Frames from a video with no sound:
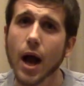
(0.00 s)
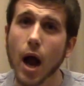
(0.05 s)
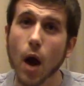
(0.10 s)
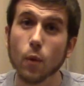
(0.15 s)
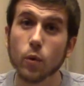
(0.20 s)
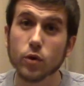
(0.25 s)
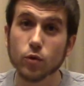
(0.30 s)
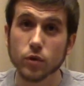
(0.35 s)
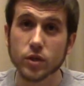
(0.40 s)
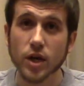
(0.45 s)
I
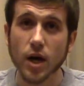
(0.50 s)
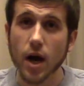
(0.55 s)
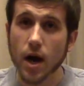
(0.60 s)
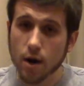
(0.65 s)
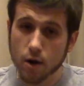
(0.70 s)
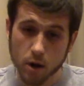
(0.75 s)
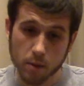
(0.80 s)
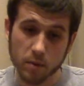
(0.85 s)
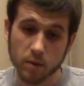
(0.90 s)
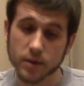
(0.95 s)
would
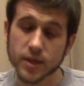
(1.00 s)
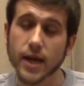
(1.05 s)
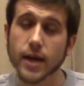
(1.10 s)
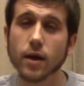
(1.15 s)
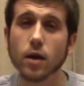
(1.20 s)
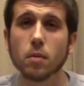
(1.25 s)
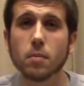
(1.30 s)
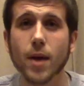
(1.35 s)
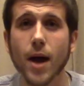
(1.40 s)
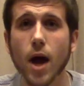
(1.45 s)
retire him and
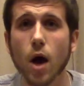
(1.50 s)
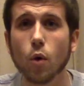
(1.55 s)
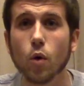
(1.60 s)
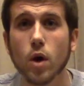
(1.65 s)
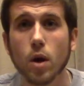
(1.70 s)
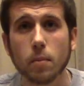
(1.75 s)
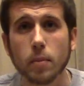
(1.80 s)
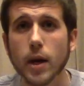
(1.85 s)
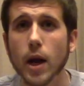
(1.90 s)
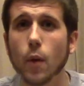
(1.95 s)
take him out,
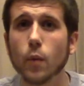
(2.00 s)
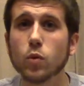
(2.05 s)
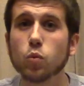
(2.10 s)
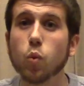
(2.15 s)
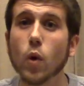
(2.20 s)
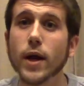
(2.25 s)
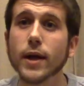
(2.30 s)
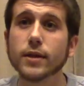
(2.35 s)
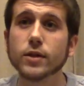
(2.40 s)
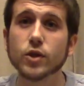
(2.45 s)
but I would
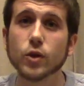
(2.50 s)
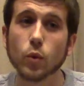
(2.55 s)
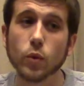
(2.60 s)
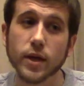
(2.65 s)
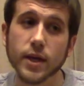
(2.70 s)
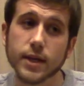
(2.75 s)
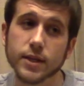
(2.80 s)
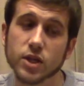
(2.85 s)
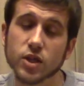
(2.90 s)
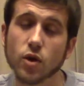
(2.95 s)
wait until
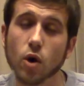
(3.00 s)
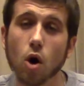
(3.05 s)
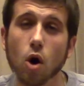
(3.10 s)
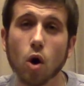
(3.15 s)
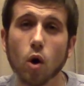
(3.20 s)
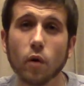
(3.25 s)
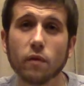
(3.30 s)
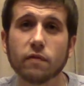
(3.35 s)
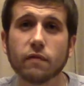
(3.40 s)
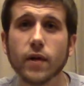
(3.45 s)
he hits the
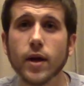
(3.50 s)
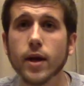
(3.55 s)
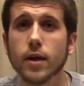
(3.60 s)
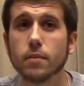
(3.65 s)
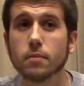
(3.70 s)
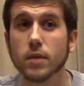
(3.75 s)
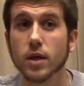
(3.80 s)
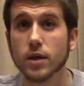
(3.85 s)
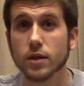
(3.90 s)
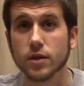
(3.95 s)
Hall of
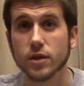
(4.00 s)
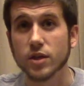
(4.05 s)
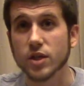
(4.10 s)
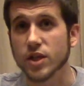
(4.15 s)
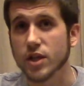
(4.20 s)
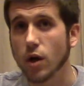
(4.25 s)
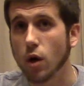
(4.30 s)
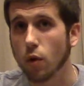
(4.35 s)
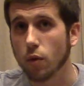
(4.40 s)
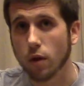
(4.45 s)
Fame to
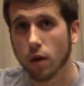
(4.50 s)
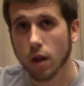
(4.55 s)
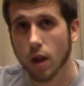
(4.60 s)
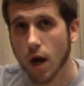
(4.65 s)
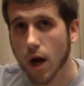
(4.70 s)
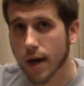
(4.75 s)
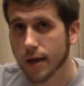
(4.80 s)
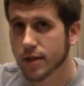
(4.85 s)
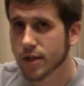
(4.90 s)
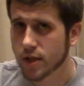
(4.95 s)
sell the
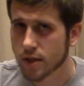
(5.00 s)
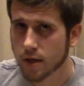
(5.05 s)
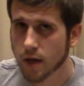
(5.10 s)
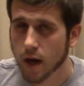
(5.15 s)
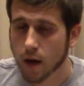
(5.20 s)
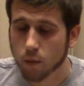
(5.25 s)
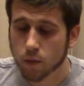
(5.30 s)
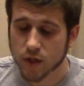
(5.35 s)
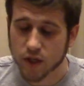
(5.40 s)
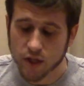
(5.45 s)
lots.
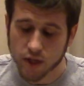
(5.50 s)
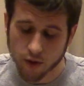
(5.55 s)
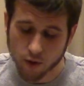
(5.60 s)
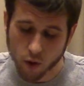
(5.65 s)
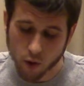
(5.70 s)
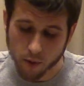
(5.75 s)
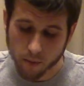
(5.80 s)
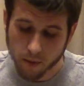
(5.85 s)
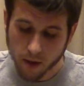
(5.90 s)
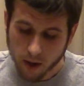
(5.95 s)
I would sit
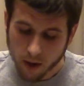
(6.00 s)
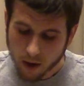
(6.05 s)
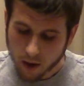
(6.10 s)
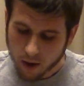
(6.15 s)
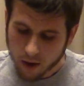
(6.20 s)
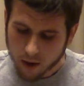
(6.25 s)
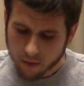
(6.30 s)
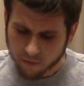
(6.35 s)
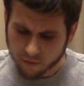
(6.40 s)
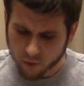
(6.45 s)
on him
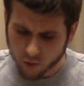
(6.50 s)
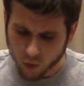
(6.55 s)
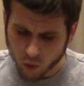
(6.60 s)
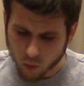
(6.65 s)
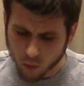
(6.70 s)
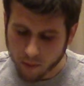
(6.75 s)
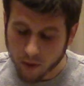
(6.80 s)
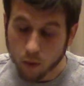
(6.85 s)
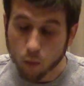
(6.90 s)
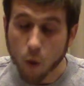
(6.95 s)
for a
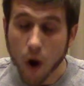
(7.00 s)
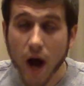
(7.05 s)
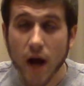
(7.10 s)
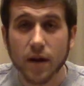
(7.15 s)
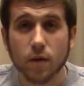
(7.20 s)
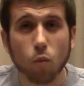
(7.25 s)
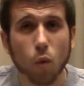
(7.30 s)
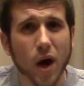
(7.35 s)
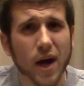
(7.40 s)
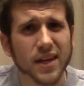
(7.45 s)
little bit.
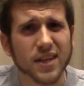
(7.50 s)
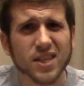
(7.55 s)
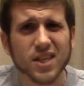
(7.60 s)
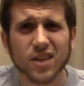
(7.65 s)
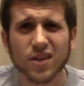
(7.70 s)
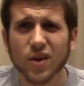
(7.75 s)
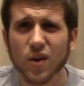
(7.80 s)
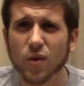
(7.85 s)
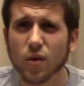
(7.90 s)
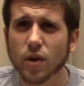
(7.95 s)
Roddy White's
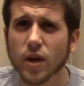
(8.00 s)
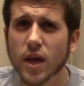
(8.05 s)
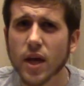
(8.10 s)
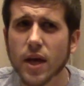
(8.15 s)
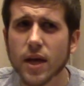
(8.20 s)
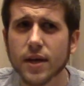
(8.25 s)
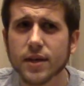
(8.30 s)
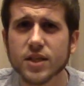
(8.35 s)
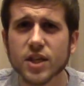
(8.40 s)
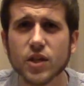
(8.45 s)
another
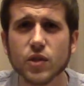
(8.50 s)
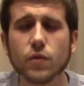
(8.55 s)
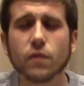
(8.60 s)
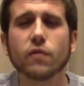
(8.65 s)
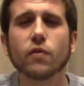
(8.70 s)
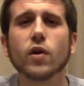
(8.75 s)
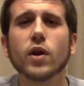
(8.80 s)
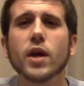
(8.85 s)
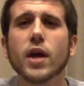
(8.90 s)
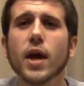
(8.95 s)
case. He's a
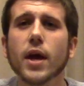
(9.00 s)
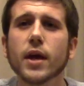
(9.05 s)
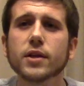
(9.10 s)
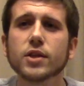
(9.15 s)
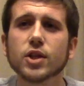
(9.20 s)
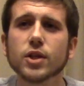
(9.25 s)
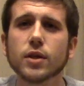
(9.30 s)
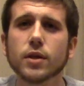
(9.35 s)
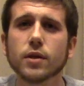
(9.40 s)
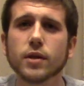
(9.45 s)
free
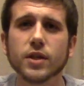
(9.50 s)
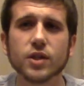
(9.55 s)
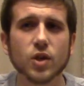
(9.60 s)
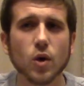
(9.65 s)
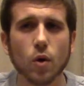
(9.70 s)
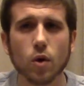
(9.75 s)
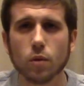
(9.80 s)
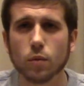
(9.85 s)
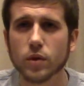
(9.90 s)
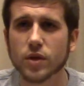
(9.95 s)
agent. He's
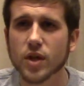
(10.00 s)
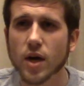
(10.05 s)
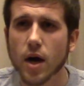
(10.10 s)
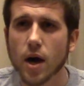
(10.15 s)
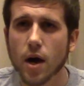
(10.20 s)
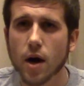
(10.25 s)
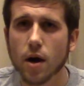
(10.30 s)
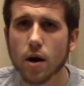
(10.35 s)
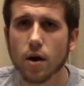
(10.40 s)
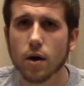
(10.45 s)
going to
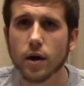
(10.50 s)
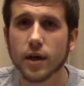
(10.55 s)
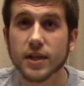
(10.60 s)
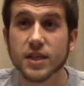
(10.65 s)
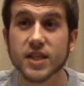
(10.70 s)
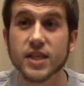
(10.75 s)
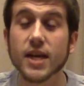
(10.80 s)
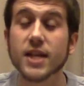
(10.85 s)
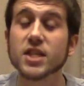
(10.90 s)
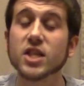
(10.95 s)
retire. He
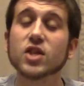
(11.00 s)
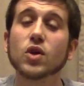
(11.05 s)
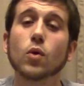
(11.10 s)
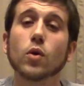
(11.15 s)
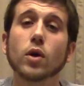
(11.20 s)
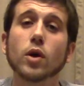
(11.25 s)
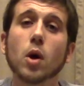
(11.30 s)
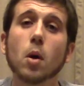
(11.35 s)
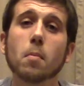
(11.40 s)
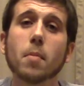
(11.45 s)
says he's
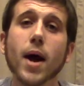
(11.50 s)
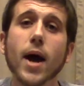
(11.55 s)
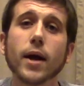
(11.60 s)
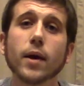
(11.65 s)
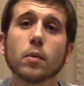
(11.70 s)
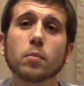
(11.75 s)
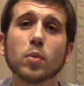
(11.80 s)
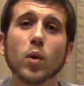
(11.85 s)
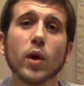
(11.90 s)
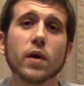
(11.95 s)
going to come
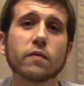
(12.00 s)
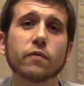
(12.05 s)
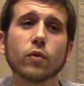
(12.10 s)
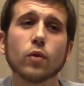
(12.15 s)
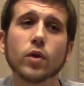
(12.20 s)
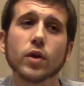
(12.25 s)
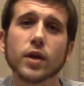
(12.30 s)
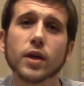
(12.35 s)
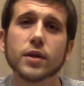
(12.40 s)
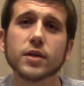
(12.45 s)
back and play
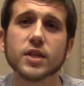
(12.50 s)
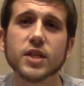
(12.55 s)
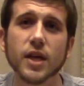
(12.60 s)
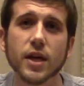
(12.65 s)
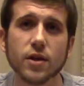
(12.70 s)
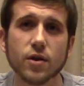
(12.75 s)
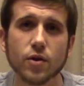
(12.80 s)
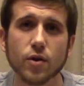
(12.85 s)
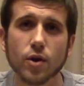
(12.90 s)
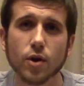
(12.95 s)
for a
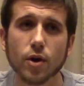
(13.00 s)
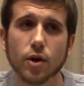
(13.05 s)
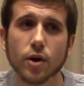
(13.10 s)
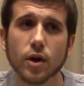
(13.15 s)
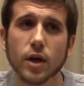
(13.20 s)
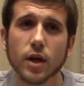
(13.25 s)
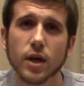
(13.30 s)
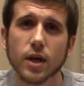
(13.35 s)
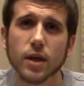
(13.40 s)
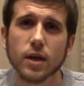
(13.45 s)

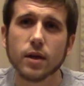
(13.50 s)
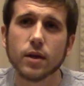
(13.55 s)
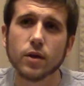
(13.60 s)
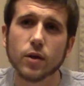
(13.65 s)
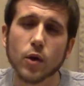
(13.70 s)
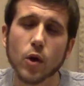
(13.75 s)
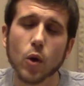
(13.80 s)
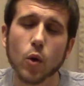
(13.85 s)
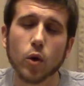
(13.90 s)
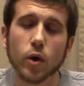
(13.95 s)
contender,
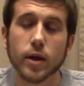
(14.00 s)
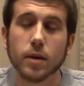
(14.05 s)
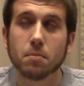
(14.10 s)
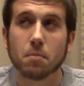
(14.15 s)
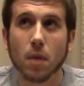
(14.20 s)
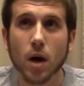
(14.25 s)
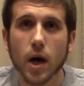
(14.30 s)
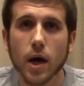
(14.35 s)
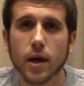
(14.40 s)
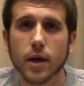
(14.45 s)
or he
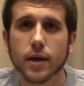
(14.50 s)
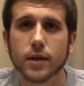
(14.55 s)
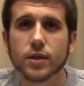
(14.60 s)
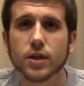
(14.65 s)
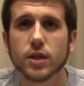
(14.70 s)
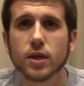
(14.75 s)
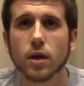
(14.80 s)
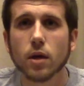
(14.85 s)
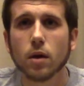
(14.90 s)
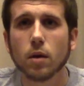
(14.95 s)

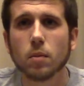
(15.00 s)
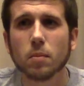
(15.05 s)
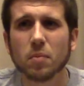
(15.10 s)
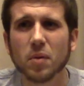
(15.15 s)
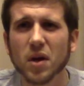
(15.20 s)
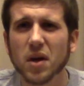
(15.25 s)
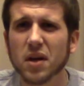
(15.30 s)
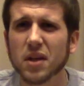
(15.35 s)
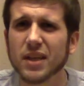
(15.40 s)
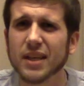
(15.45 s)
might.
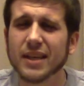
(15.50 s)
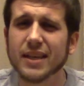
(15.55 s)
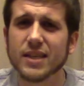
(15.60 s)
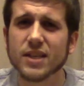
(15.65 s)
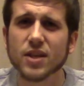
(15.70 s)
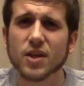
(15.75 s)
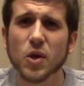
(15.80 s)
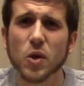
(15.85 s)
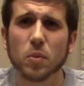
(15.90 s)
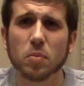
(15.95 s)
But
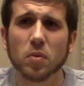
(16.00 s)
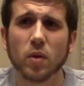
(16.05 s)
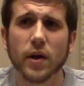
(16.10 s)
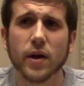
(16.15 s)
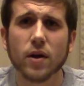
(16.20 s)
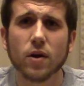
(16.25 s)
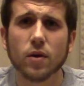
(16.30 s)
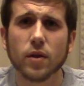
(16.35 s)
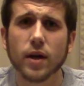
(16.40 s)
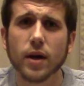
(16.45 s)
he's another
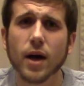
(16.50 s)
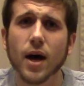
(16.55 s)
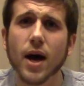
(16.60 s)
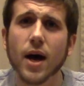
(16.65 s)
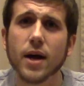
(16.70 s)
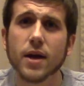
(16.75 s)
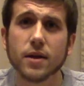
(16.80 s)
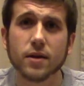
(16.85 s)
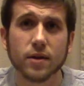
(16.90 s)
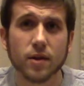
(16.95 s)
player that
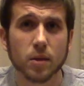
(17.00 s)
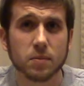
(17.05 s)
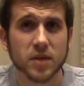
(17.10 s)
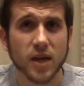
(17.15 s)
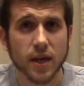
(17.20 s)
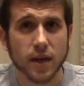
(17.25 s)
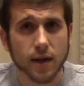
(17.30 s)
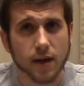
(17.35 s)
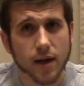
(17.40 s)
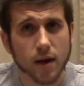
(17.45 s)
I ended up
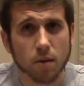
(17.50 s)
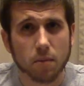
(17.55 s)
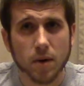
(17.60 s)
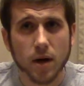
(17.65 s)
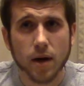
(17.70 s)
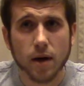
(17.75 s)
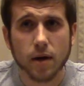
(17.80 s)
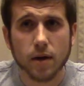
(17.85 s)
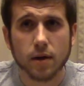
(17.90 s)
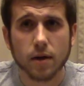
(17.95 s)
taking out of
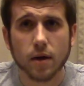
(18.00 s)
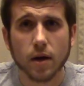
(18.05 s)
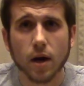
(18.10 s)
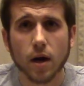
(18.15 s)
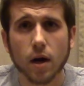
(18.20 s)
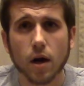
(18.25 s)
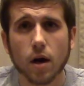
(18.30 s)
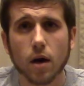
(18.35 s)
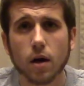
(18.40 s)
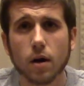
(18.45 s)

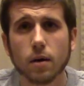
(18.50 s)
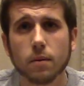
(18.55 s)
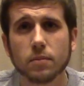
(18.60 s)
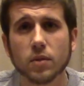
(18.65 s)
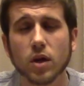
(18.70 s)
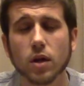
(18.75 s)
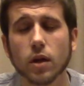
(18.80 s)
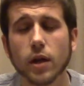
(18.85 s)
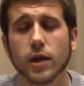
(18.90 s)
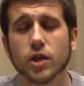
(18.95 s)

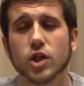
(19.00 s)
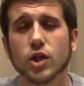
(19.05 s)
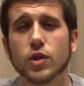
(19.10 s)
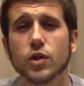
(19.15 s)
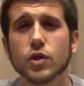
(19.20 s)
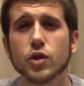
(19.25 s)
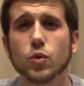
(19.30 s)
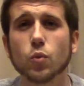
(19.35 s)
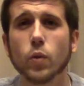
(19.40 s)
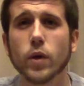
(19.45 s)
my collection
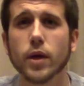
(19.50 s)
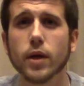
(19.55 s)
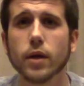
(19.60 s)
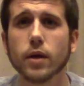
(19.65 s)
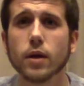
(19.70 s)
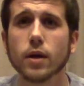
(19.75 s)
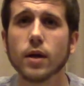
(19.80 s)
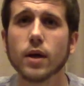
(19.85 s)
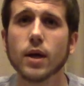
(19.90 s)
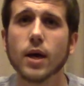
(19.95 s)
this
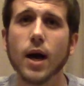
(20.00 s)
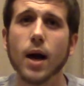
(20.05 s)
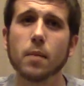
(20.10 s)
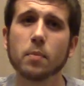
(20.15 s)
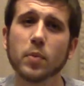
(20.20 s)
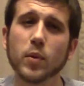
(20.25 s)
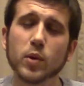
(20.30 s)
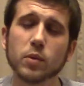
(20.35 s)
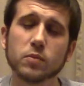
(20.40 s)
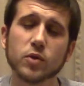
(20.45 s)
week. I
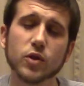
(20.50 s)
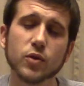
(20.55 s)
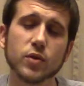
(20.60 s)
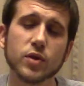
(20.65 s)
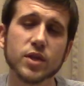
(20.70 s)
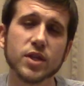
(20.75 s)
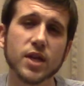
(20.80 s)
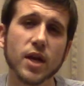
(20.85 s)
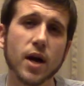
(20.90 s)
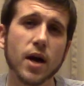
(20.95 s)
put him to
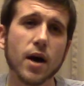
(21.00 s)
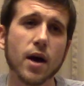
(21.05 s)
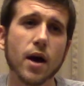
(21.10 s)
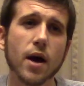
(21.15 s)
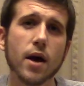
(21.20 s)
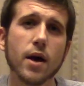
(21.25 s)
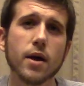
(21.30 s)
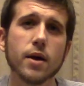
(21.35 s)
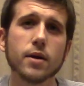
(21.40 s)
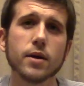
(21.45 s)
the
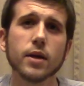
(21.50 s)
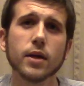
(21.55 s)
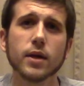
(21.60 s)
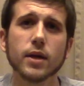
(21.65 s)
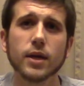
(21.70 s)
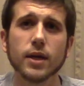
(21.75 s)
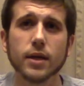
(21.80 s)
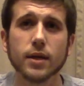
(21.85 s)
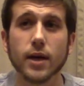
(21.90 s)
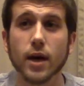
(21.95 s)
side,
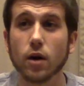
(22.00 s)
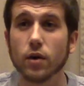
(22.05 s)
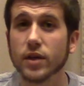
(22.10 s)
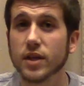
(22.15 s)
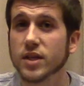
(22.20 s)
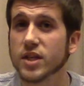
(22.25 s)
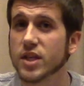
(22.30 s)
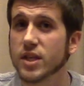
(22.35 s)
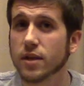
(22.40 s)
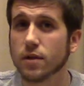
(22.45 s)
and now
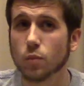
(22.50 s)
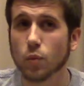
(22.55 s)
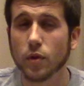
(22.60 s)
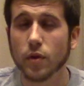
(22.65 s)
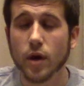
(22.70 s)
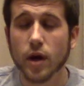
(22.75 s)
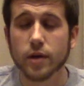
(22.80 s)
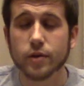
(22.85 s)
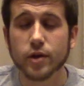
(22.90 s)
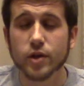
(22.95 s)
he's sitting
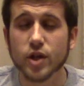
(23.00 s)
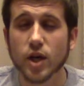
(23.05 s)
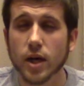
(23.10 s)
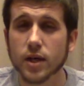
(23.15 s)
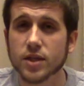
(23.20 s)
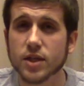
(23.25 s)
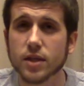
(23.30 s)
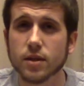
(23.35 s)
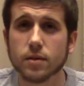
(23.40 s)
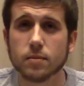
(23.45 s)
with Andre
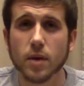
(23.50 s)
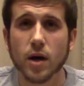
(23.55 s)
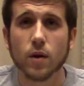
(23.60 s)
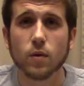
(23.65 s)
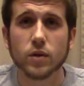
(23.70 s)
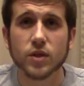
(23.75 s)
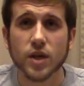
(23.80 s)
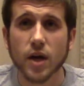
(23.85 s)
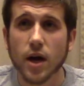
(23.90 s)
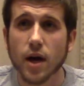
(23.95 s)
Johnson in my
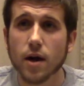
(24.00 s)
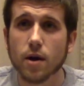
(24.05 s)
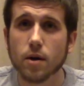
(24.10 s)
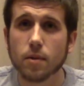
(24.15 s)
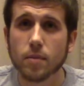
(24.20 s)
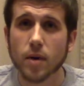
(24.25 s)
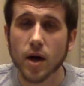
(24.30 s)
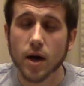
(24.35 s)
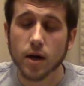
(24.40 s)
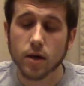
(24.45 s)

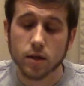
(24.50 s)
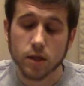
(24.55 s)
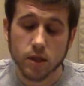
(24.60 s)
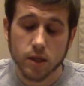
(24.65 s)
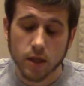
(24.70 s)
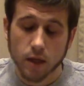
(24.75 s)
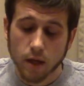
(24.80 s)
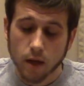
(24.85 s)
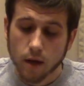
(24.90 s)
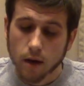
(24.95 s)
retire box,